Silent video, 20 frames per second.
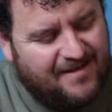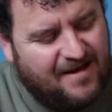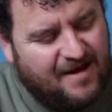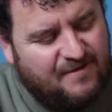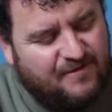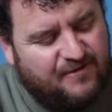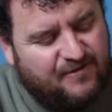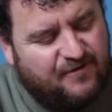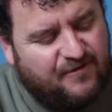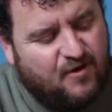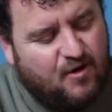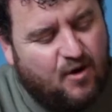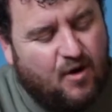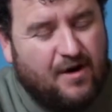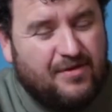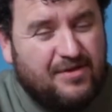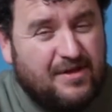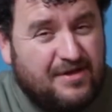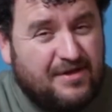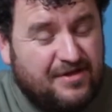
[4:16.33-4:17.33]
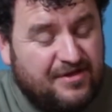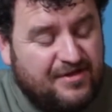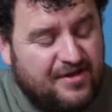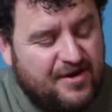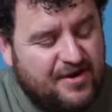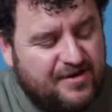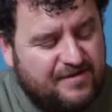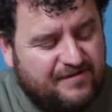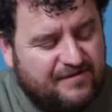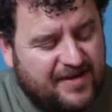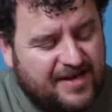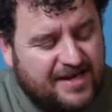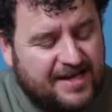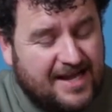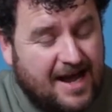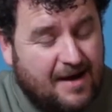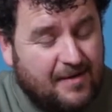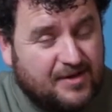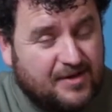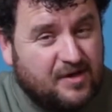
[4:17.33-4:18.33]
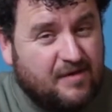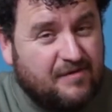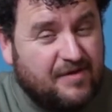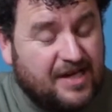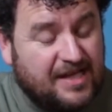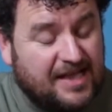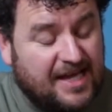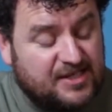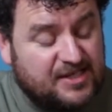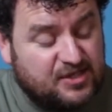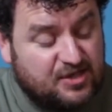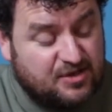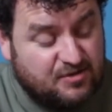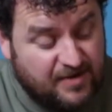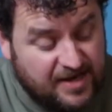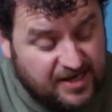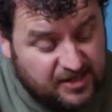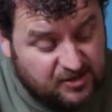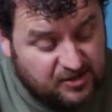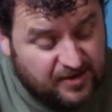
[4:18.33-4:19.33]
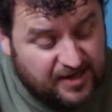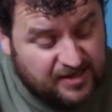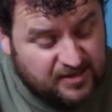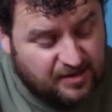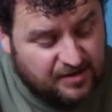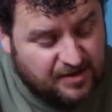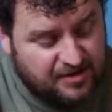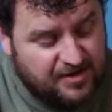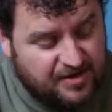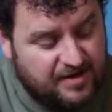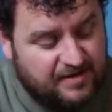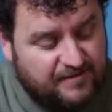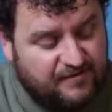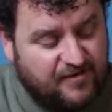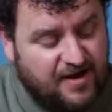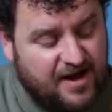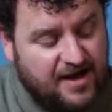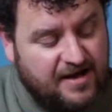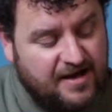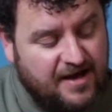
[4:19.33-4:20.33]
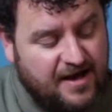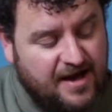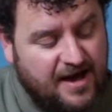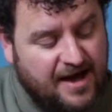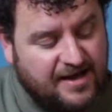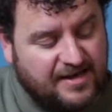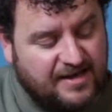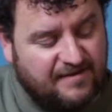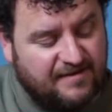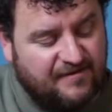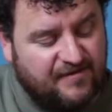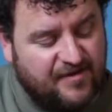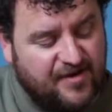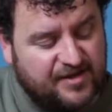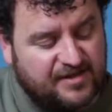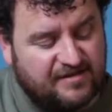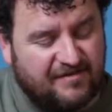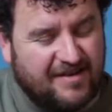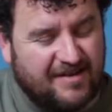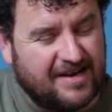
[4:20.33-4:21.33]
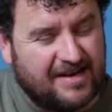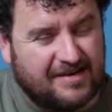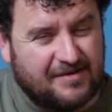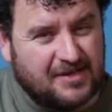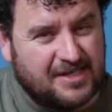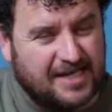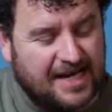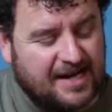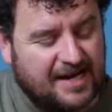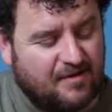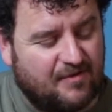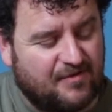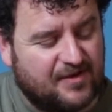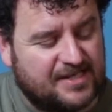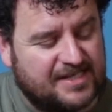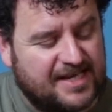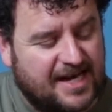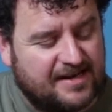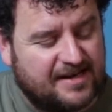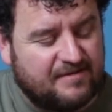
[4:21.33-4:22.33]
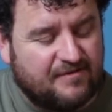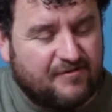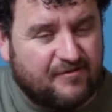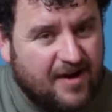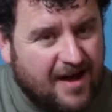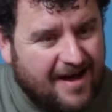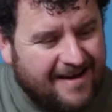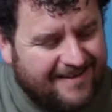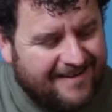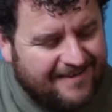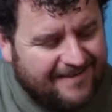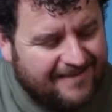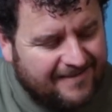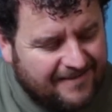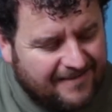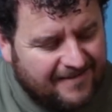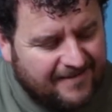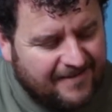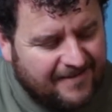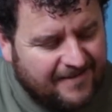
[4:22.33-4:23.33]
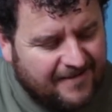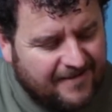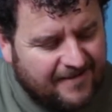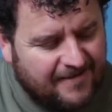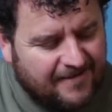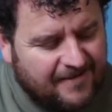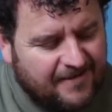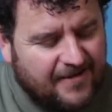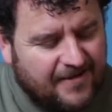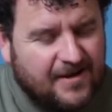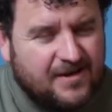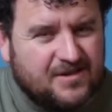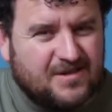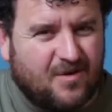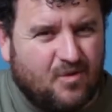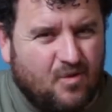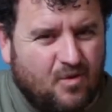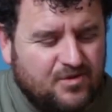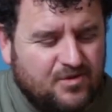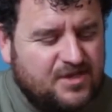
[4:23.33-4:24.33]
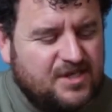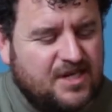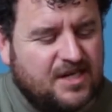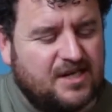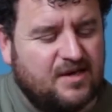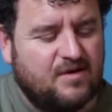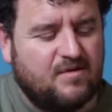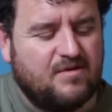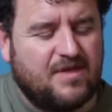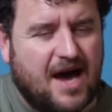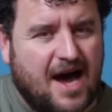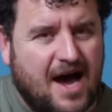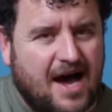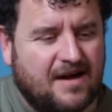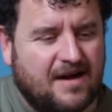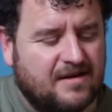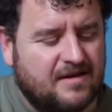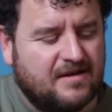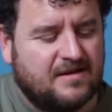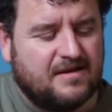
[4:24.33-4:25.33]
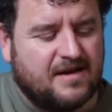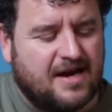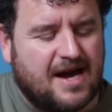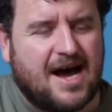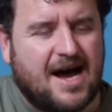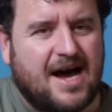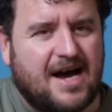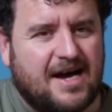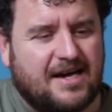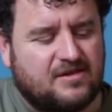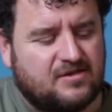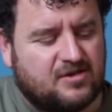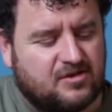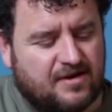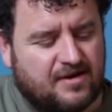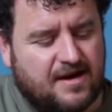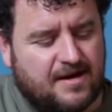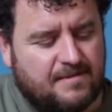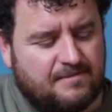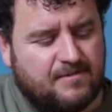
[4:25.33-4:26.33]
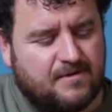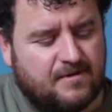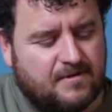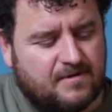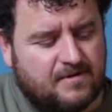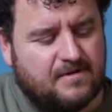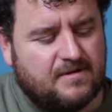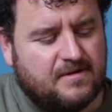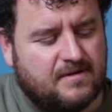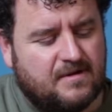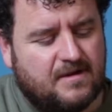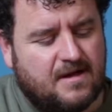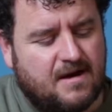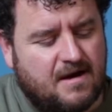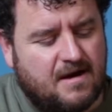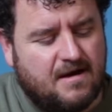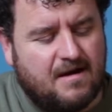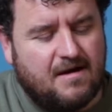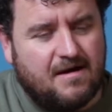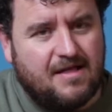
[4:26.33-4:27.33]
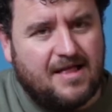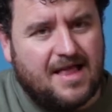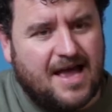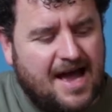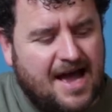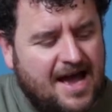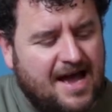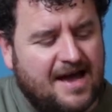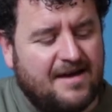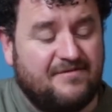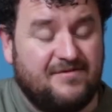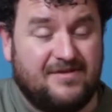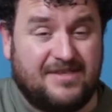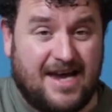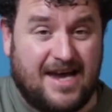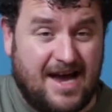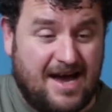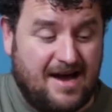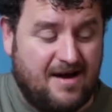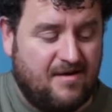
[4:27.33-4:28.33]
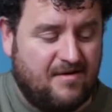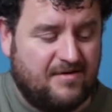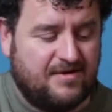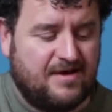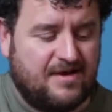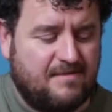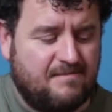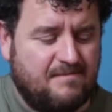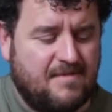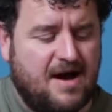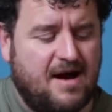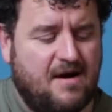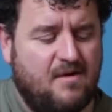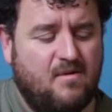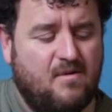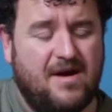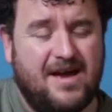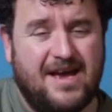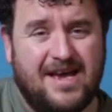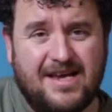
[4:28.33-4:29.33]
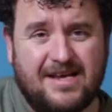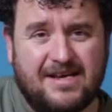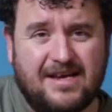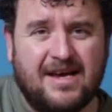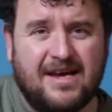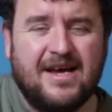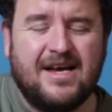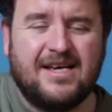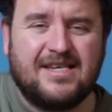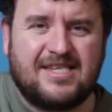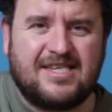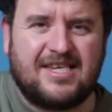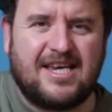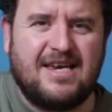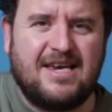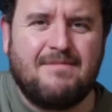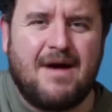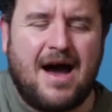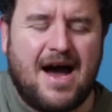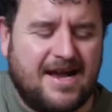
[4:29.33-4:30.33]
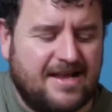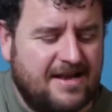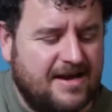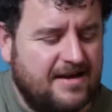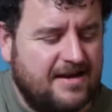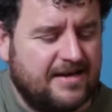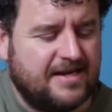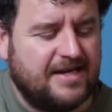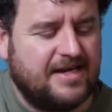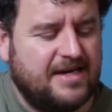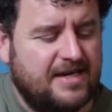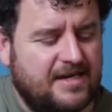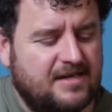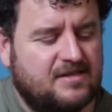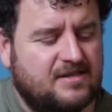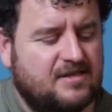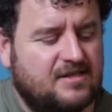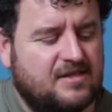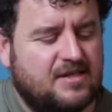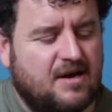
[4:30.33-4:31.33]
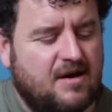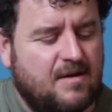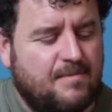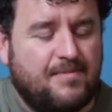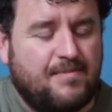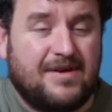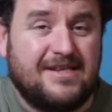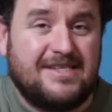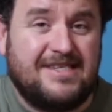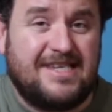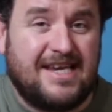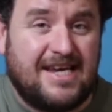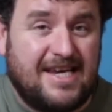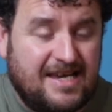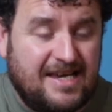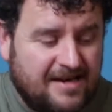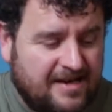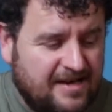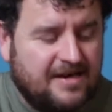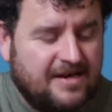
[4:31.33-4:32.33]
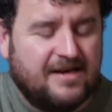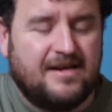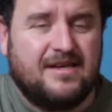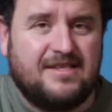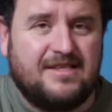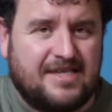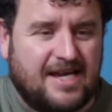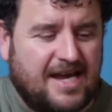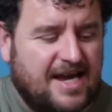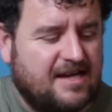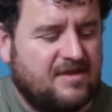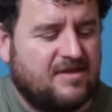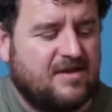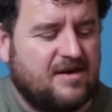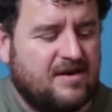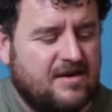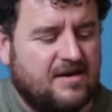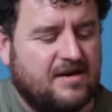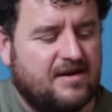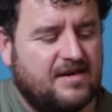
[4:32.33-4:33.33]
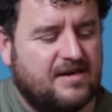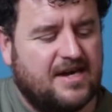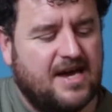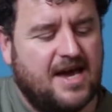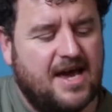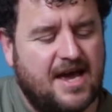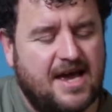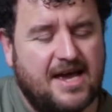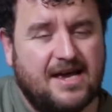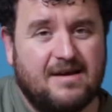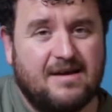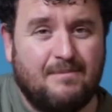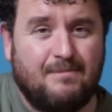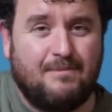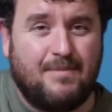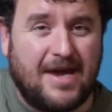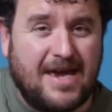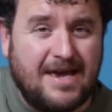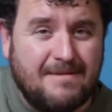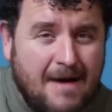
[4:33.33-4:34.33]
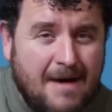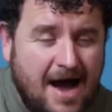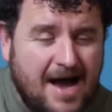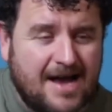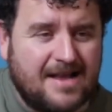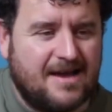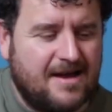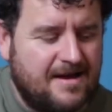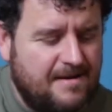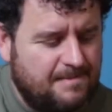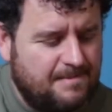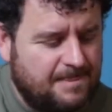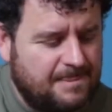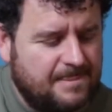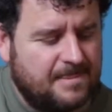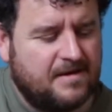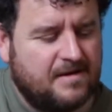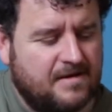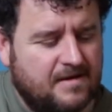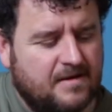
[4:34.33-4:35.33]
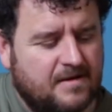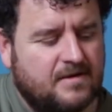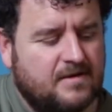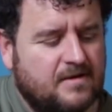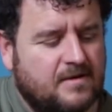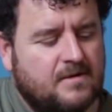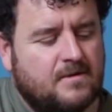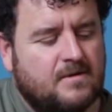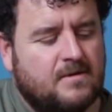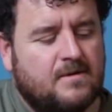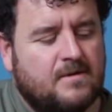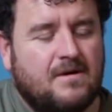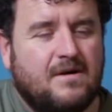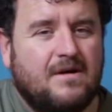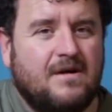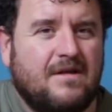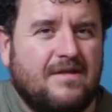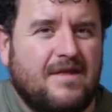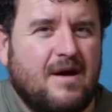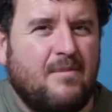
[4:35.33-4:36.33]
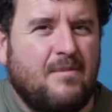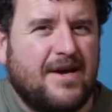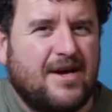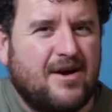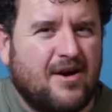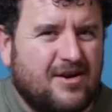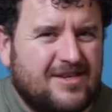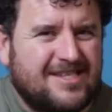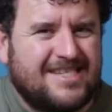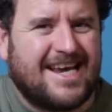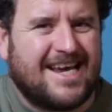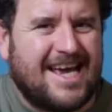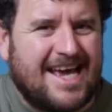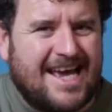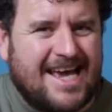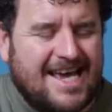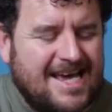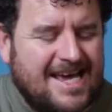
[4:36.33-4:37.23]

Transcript: 4, and the third finger now is over the last three strings on the 3rd fret, and your first finger is here on the 2nd fret. So once you do that, I trample all life down in my wake. C minor, E to D, take the cake. B minor, then we go to E,